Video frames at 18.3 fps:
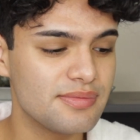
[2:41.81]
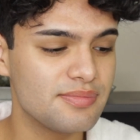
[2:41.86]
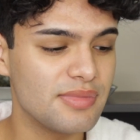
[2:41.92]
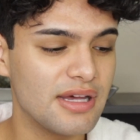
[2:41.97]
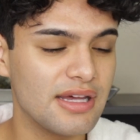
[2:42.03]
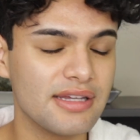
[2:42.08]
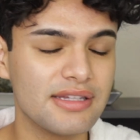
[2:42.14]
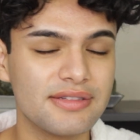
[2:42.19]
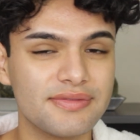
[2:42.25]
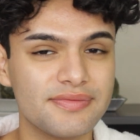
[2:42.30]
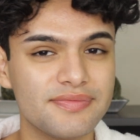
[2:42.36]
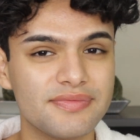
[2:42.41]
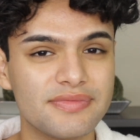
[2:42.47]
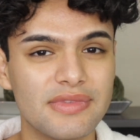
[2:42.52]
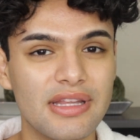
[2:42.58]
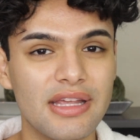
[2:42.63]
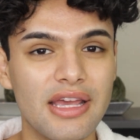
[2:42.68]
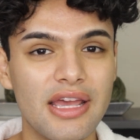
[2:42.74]
but
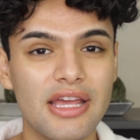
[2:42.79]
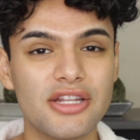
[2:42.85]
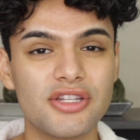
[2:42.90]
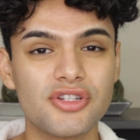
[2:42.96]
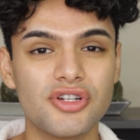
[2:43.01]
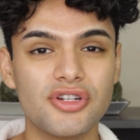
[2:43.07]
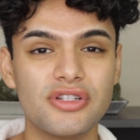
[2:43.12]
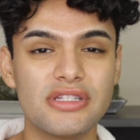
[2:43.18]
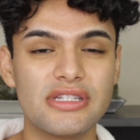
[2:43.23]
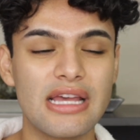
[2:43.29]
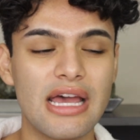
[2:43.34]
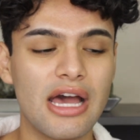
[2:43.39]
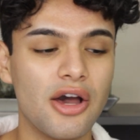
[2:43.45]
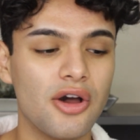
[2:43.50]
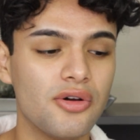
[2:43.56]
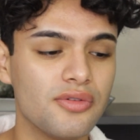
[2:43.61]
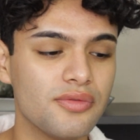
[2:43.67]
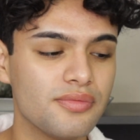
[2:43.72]
it turns
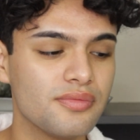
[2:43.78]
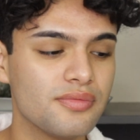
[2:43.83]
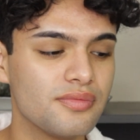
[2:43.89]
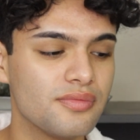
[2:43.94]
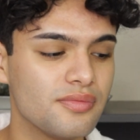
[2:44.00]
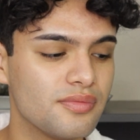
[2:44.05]
out